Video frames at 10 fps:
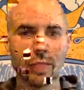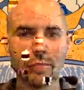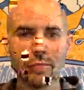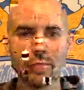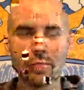
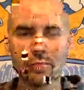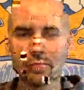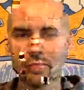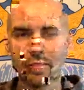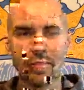not only
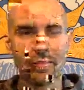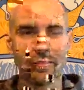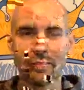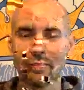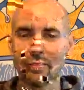did
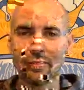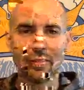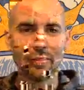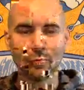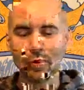I
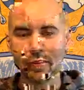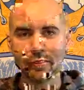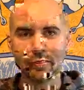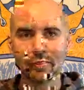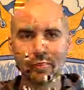
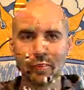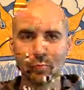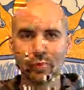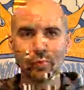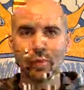unwind
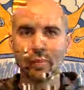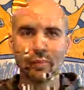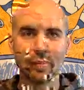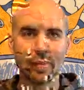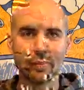and rewrite a
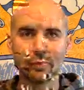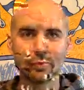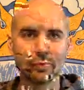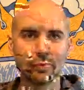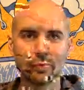lot of
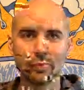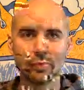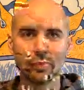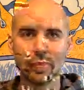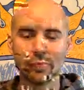
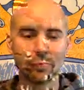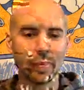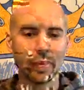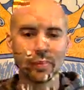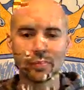life
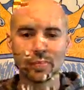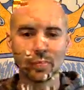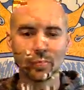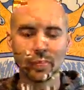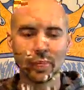patterns
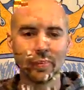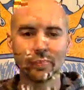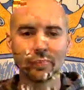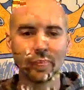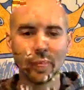that were not
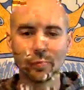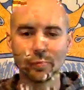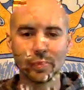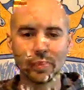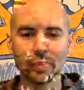
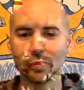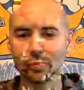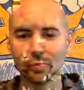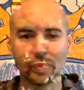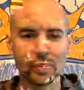helping me
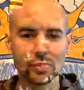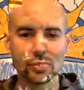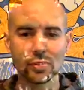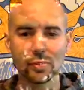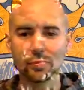with
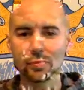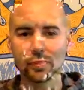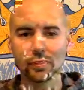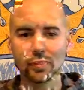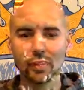relationships,
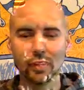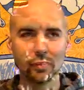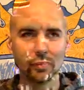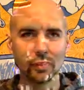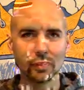with
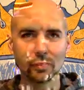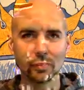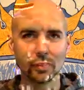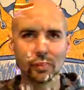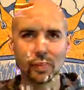
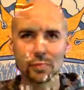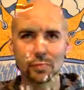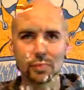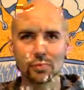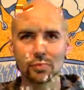other
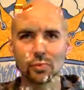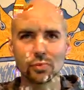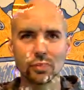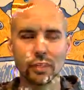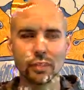aspects of
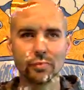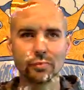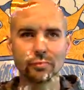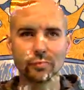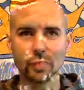social life,
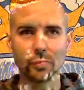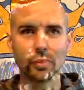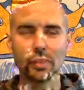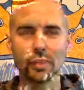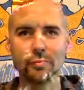
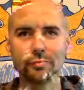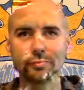community.